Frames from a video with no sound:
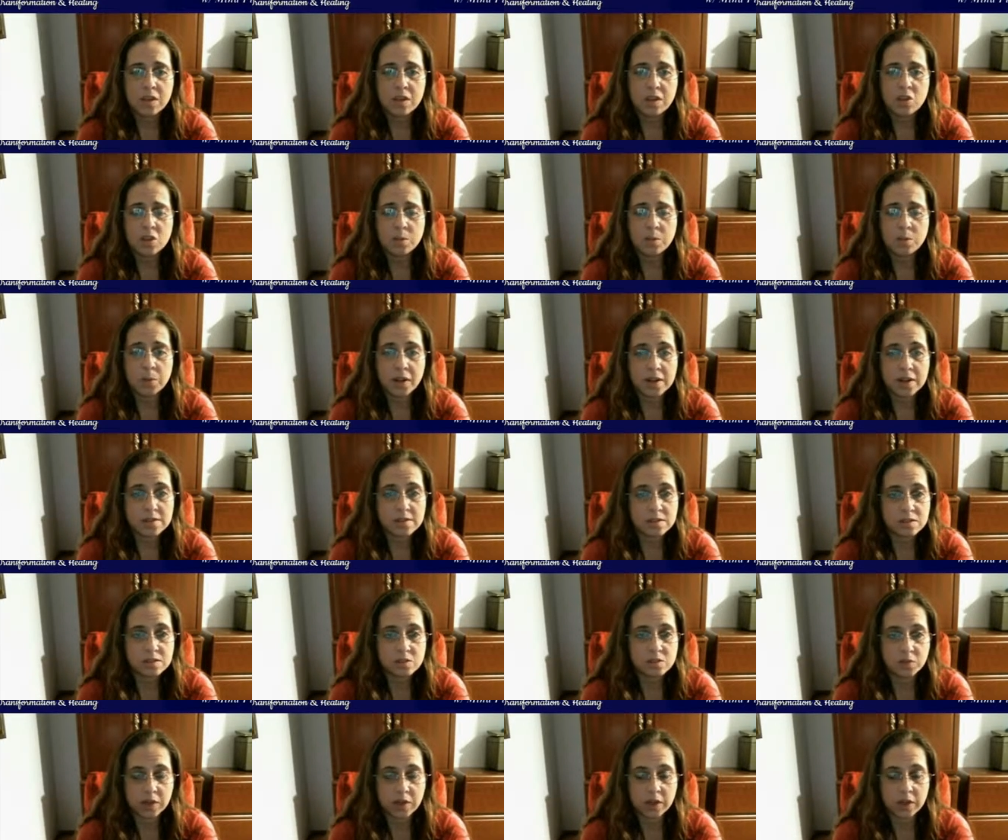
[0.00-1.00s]
And you can pause
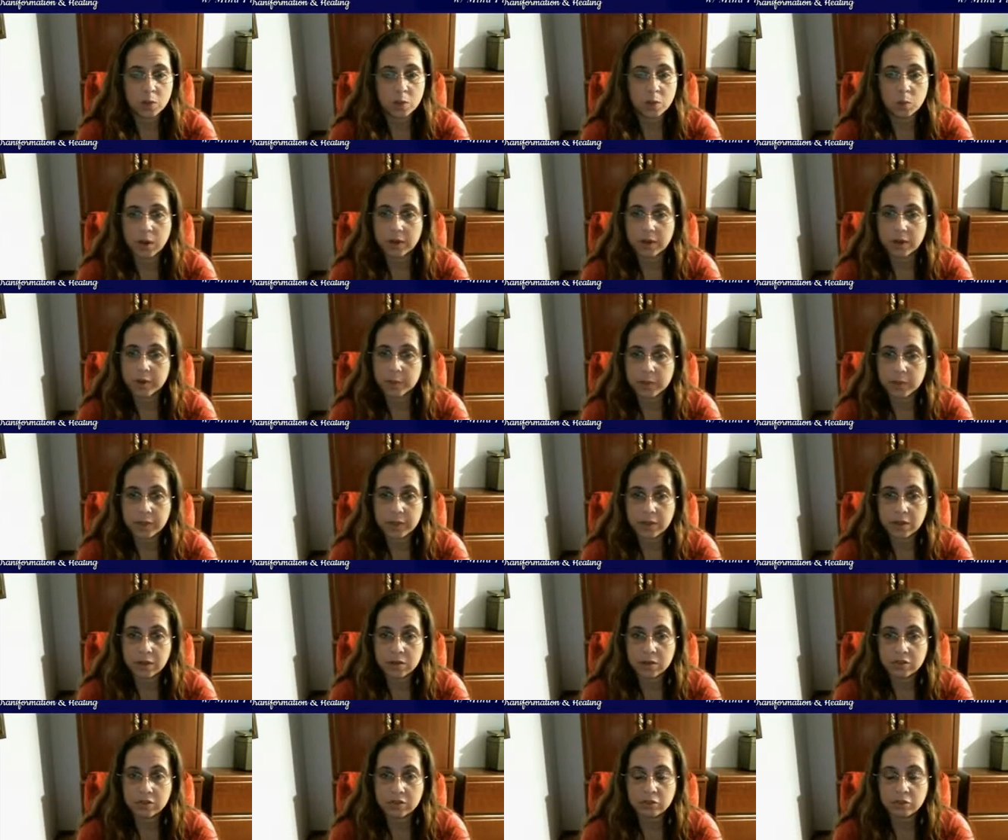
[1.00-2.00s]
this video while you're
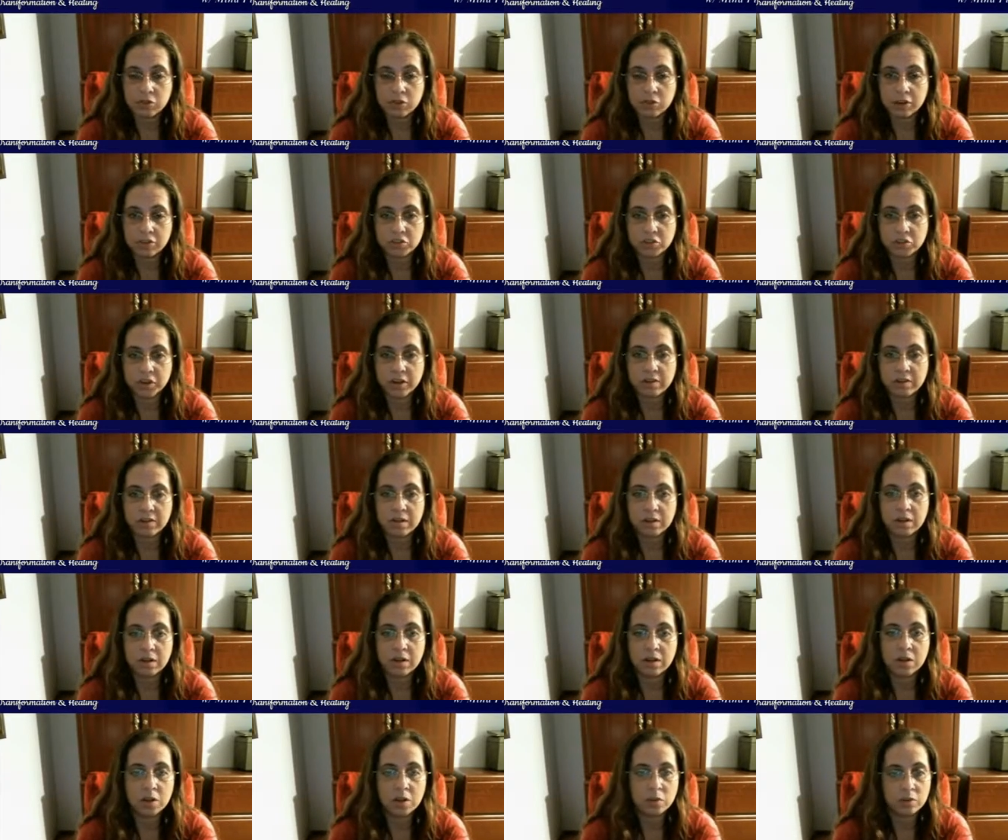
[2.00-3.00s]
reading those instructions, and
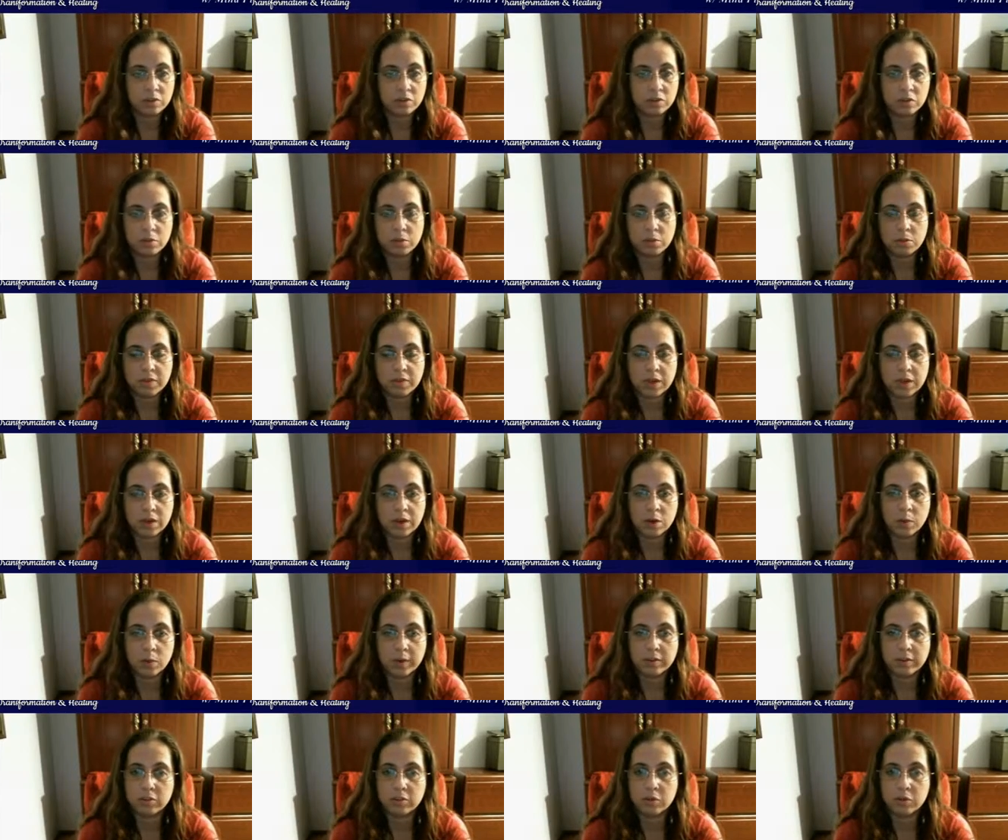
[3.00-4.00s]
then you can resume the video
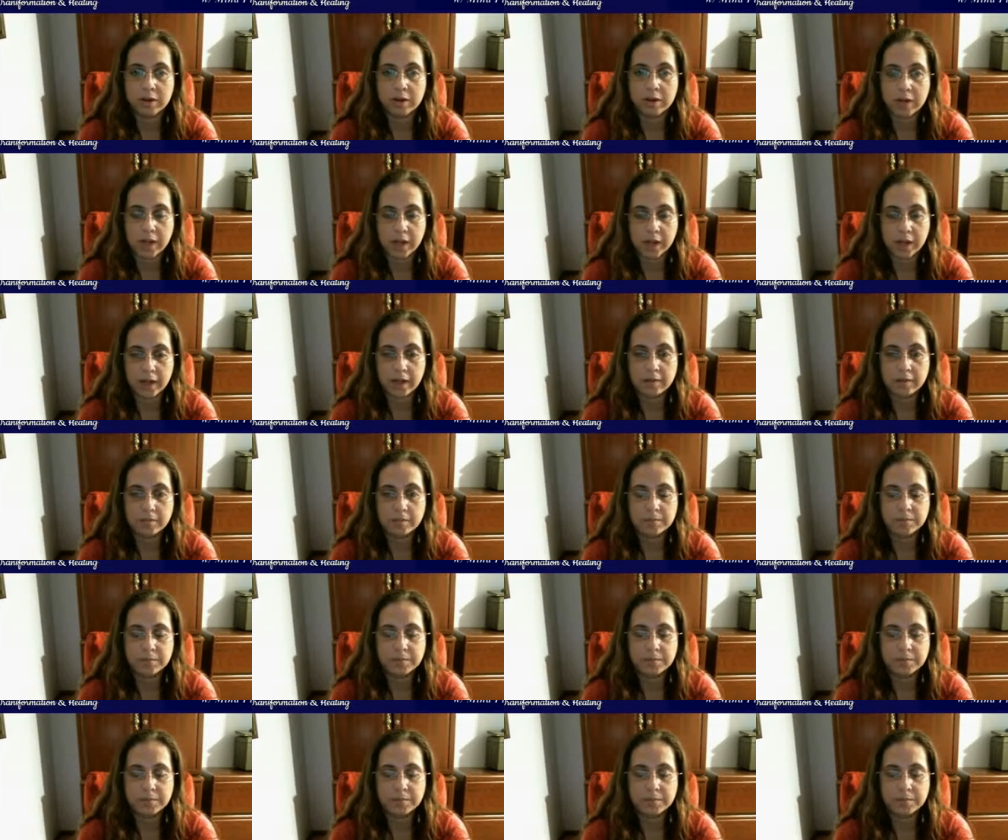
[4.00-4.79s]
once you are done.